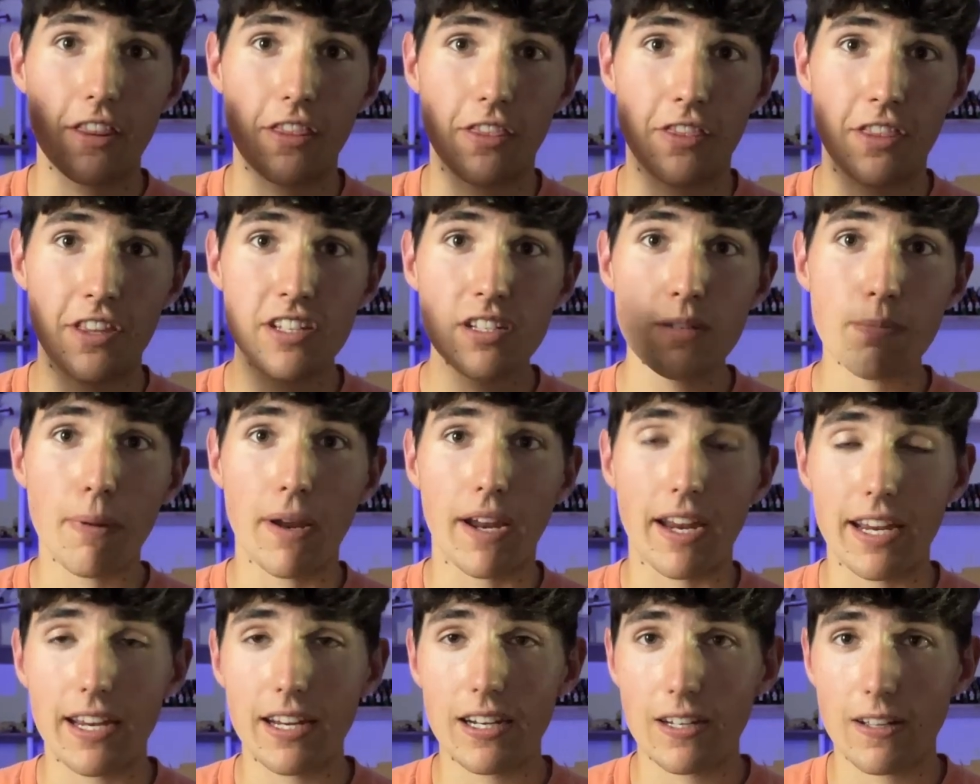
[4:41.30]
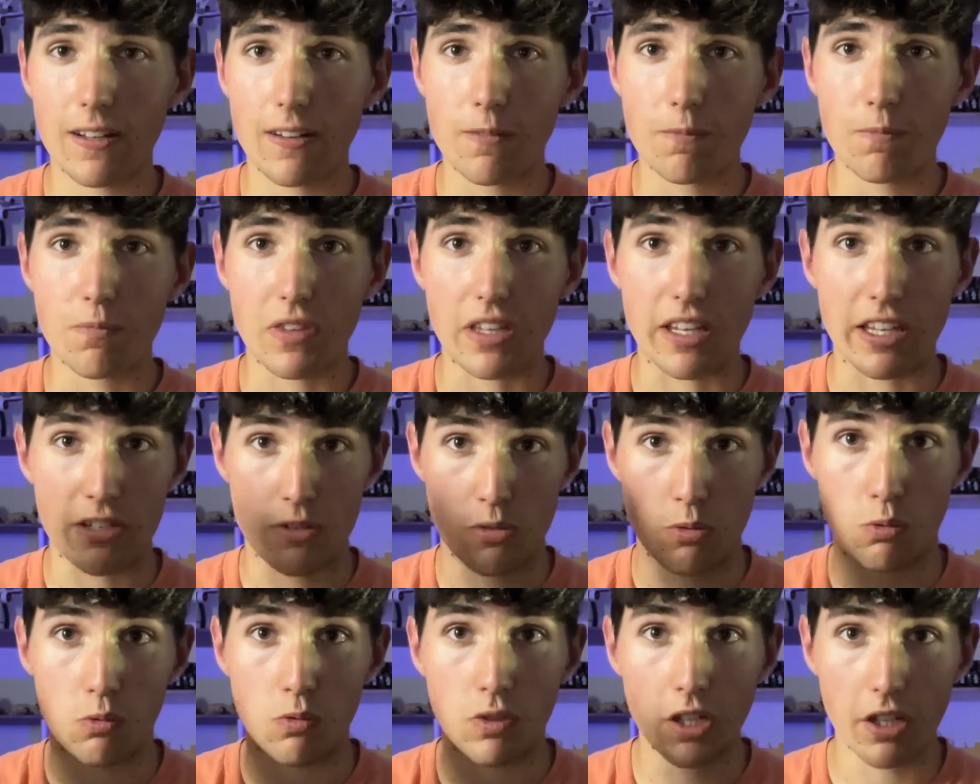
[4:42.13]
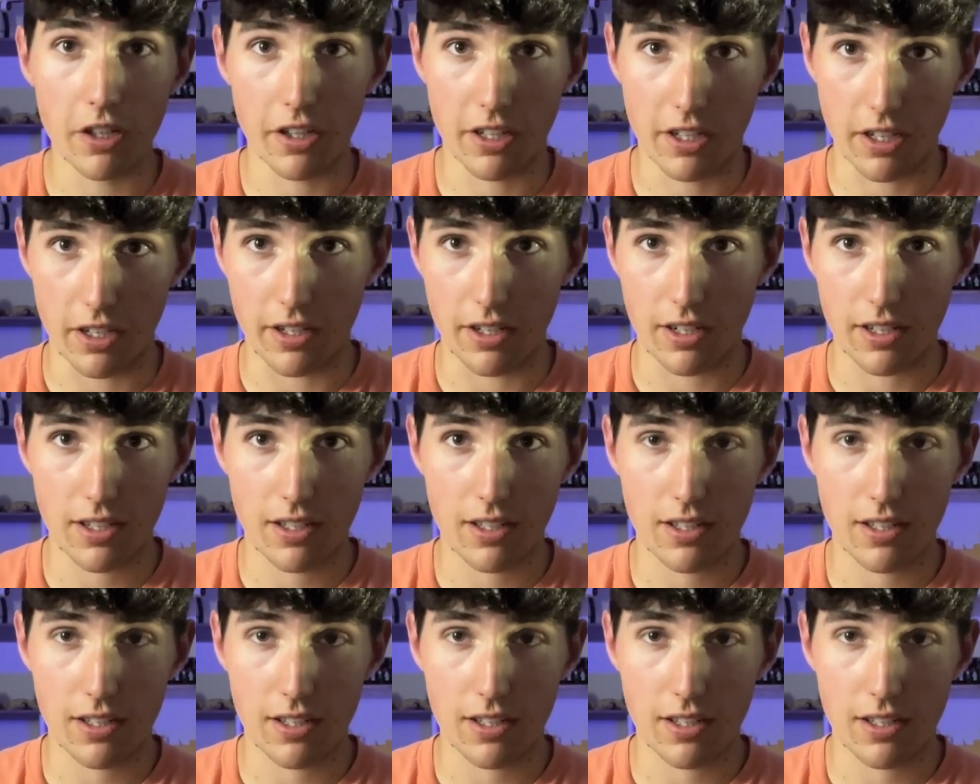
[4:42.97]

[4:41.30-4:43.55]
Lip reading: This paint is really good.